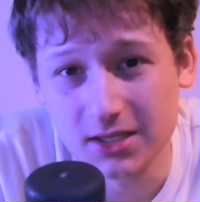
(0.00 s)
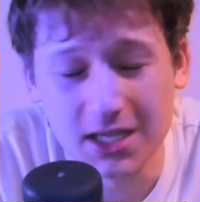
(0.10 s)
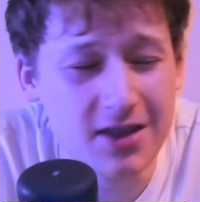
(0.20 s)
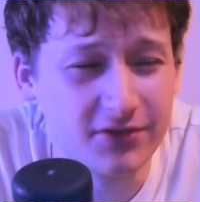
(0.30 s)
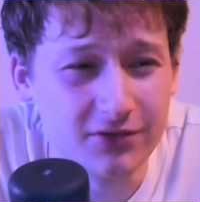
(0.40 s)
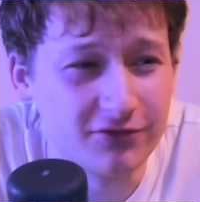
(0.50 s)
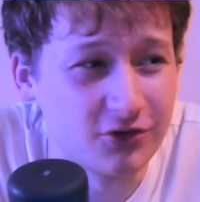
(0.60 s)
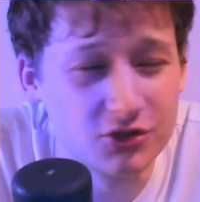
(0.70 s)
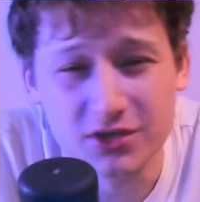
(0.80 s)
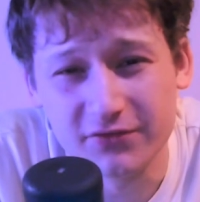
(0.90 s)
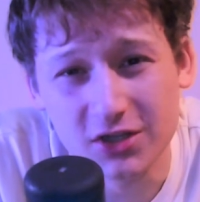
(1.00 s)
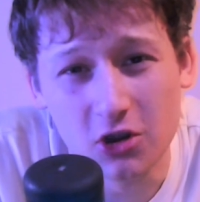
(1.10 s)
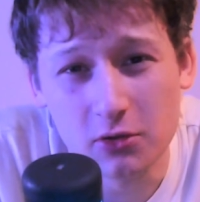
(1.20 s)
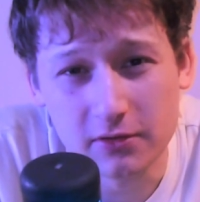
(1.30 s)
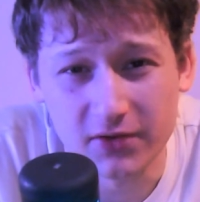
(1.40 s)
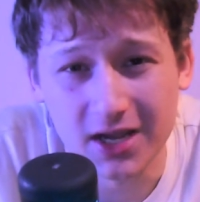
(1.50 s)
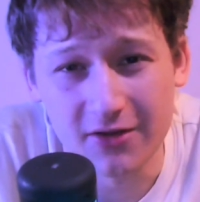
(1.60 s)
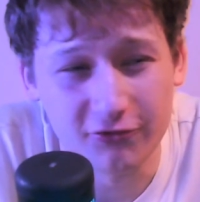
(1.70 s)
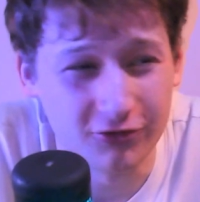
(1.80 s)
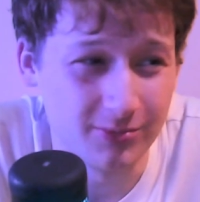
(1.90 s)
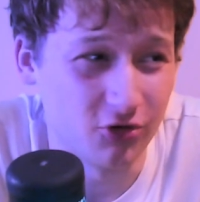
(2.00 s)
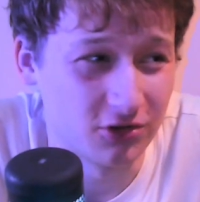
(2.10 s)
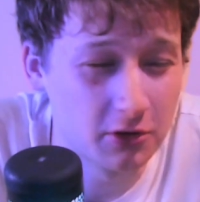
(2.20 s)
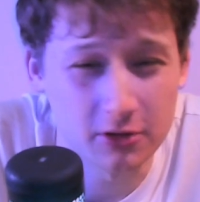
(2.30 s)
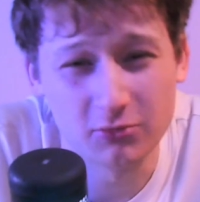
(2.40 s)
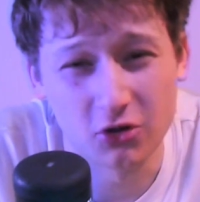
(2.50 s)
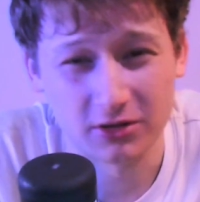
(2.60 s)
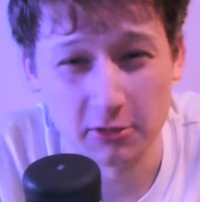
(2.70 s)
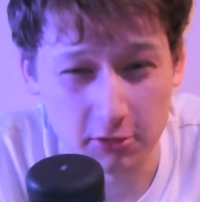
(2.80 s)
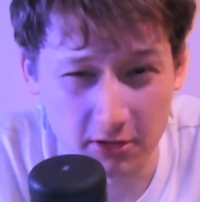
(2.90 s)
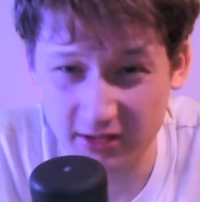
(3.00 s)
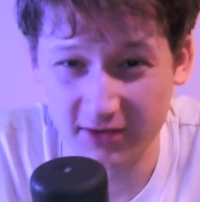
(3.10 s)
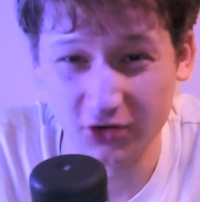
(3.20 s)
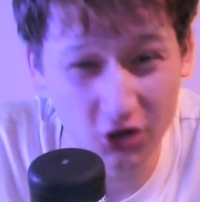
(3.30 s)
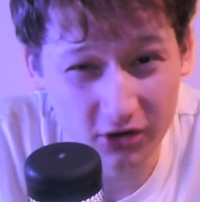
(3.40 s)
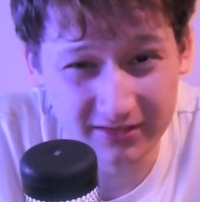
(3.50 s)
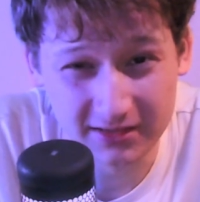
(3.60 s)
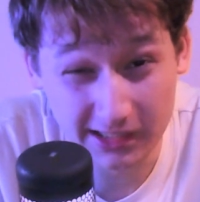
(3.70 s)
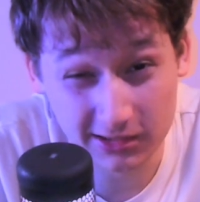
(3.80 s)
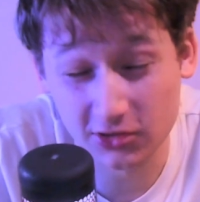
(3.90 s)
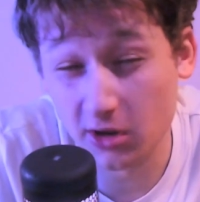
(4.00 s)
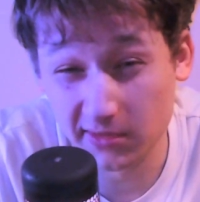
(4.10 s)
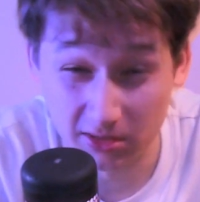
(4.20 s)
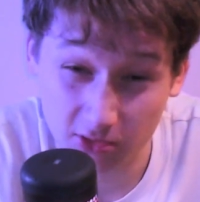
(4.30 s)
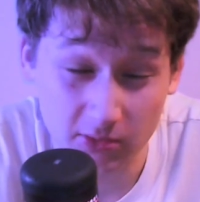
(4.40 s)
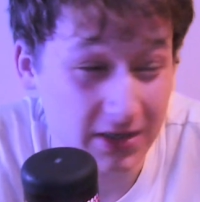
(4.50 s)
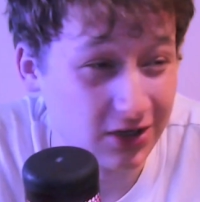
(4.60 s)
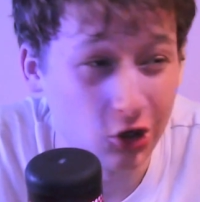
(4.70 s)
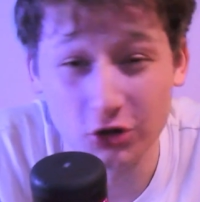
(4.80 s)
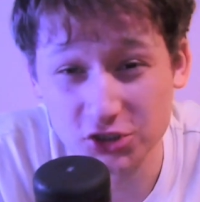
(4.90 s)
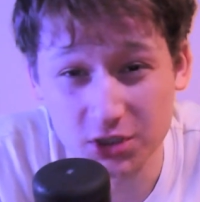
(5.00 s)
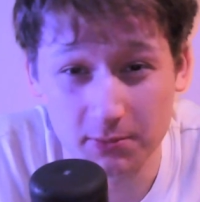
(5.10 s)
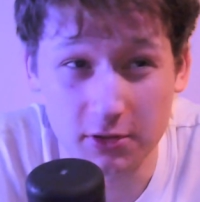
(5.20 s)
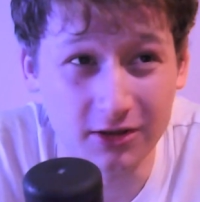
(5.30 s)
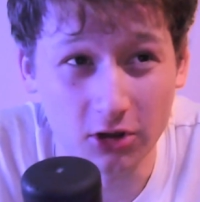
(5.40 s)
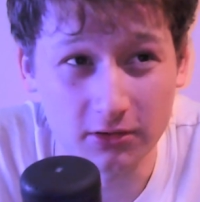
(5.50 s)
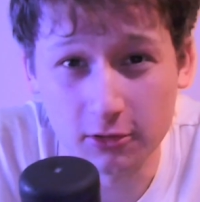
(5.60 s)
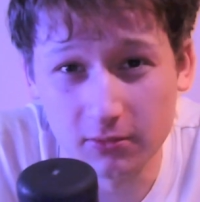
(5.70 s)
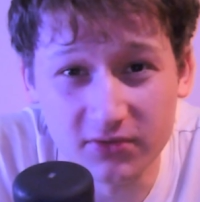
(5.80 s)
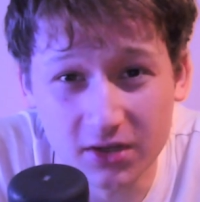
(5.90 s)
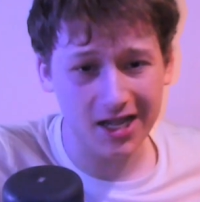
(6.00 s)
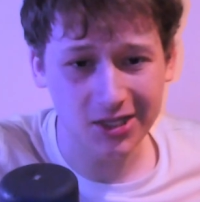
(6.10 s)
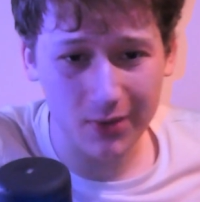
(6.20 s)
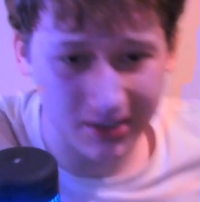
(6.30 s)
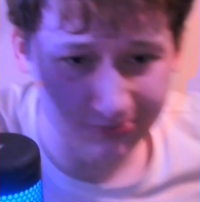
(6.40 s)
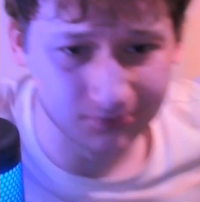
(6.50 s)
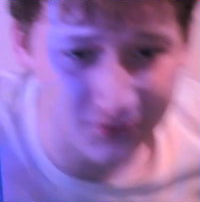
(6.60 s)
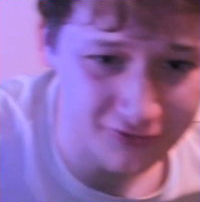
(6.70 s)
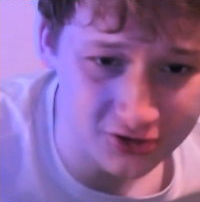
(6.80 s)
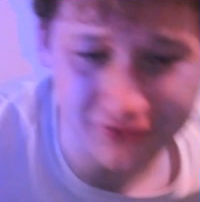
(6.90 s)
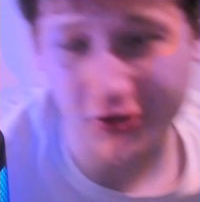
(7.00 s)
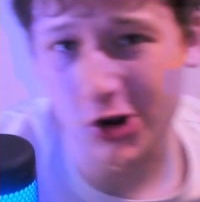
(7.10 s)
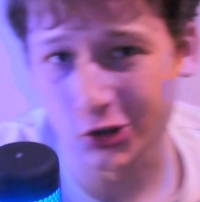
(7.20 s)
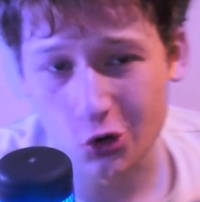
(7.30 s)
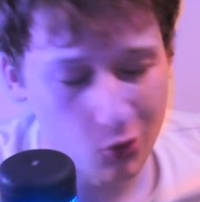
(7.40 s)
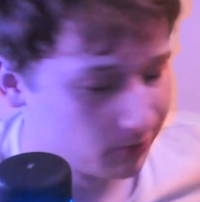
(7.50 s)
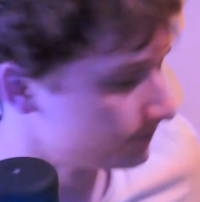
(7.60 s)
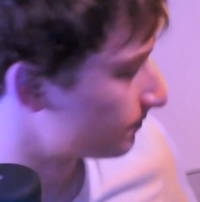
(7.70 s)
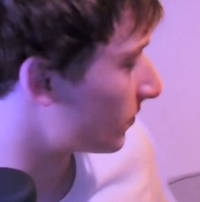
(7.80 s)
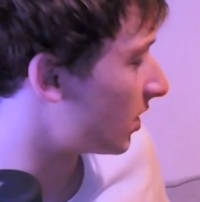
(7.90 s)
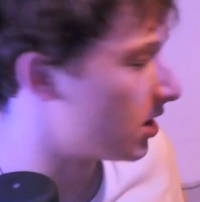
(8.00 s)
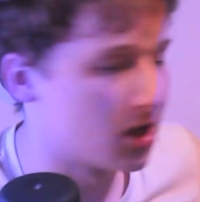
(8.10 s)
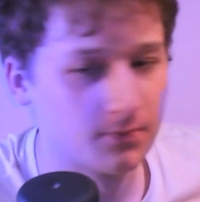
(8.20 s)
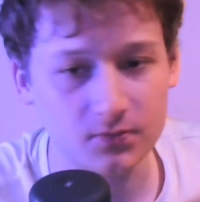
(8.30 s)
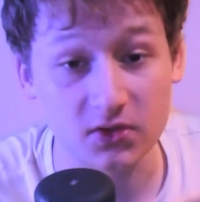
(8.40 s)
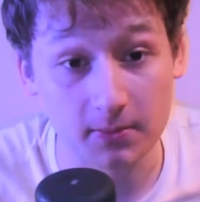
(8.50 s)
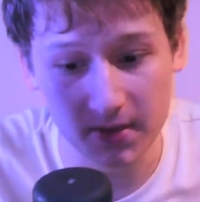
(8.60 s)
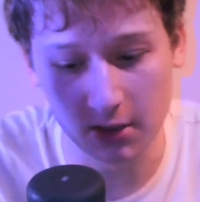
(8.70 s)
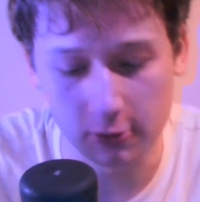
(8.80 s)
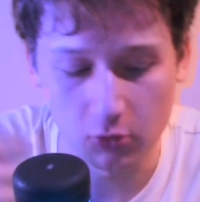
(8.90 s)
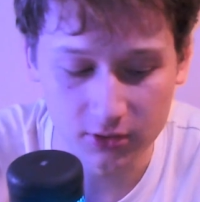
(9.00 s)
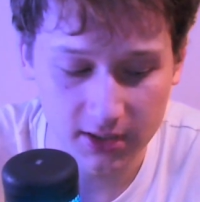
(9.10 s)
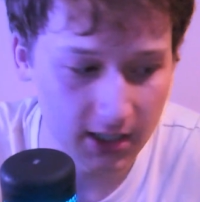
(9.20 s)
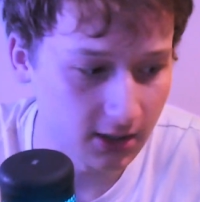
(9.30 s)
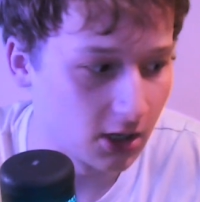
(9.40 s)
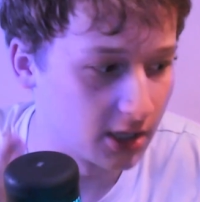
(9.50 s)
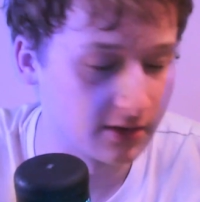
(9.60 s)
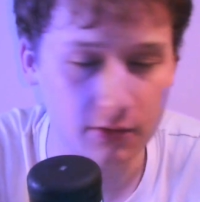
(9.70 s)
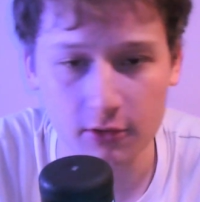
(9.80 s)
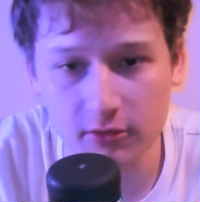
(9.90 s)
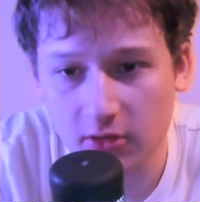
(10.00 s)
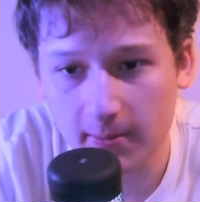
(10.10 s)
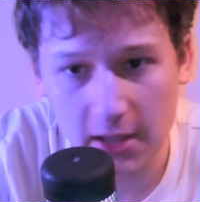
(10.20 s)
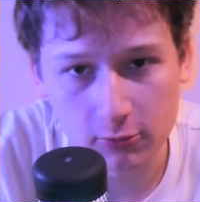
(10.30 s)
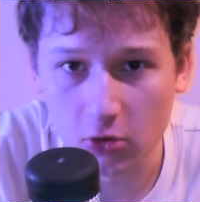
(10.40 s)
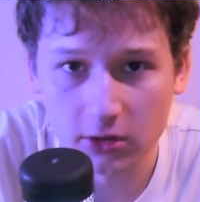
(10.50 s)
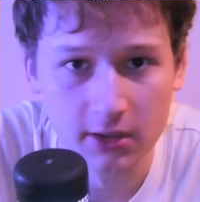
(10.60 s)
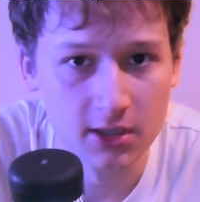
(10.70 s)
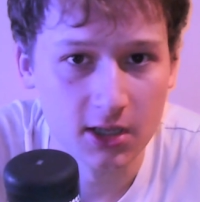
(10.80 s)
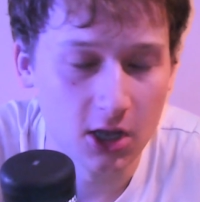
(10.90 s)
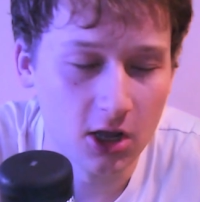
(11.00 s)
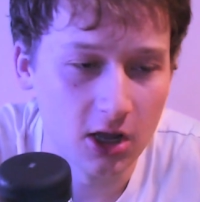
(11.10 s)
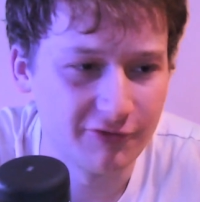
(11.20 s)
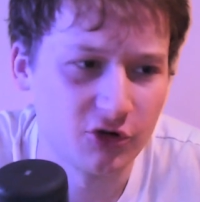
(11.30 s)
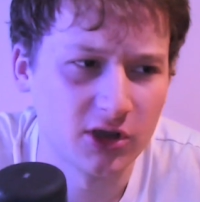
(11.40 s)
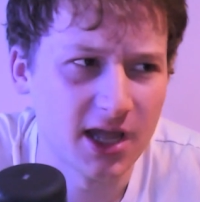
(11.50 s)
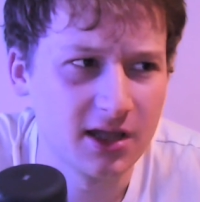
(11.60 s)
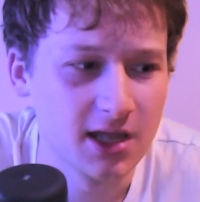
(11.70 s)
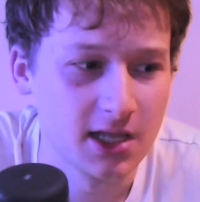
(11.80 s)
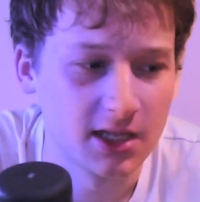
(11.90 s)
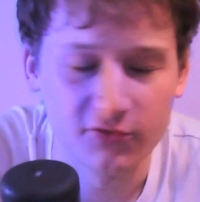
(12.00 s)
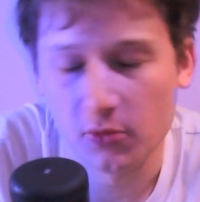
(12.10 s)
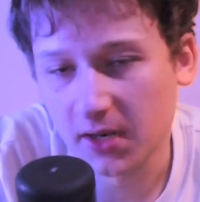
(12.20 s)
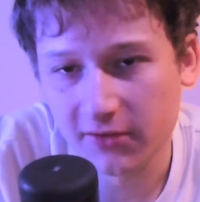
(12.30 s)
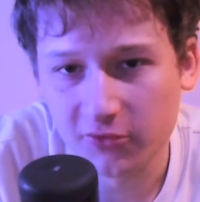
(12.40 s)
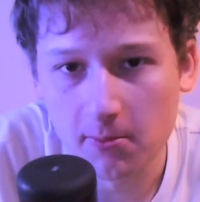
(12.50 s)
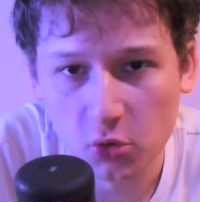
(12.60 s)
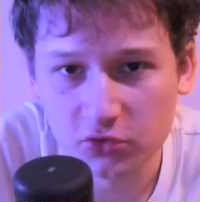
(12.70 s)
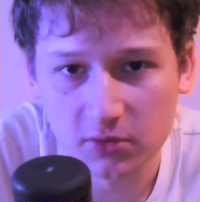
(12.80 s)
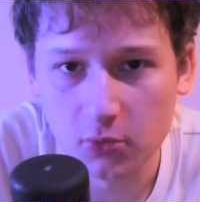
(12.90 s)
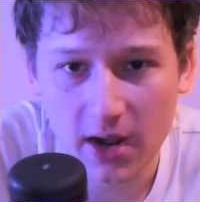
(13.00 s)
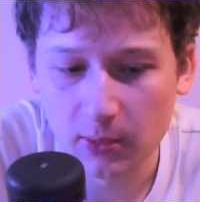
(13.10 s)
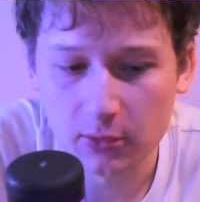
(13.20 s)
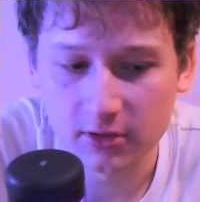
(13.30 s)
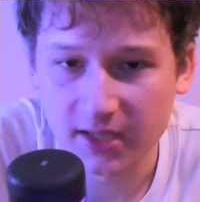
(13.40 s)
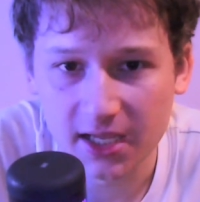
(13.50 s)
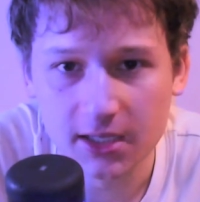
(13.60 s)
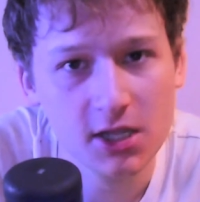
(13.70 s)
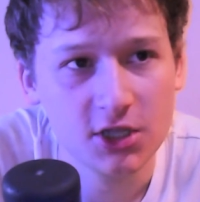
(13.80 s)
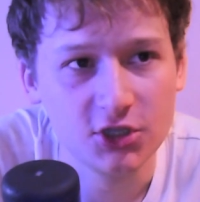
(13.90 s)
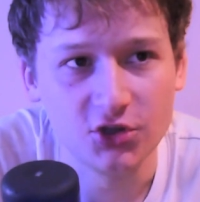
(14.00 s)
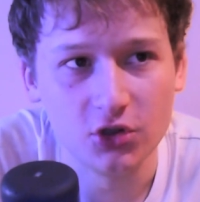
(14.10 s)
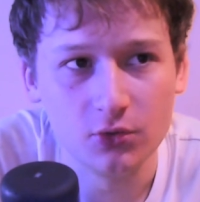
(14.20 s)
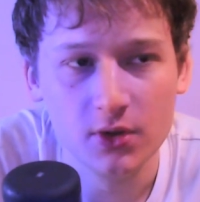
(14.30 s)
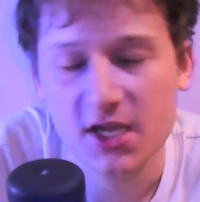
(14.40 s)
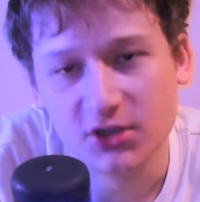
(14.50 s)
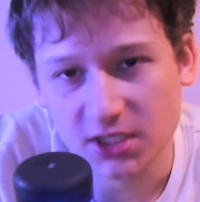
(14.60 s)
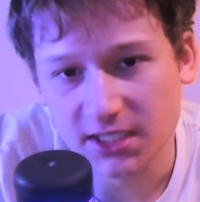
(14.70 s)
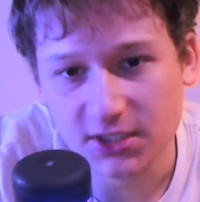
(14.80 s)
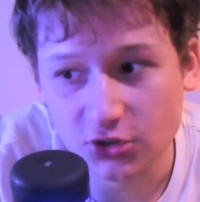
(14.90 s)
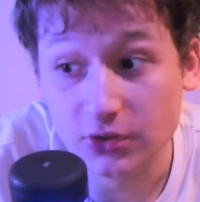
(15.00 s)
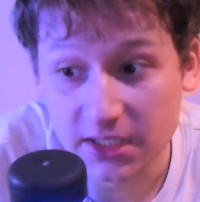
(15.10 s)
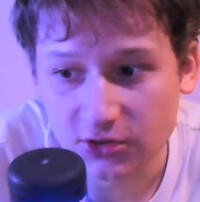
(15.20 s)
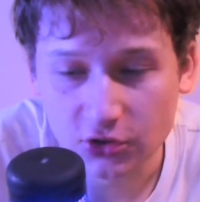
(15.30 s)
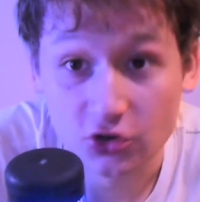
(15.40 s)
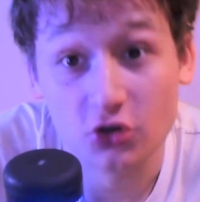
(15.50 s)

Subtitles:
Even in future videos, if I get free products, I'm not going to sit there and lie to you. You know what I mean? I'm going to be 100% honest with you. Anyway, for the final one, the biggest one yet, this is the best one. I feel like if you're playing for multiple hours a day, you do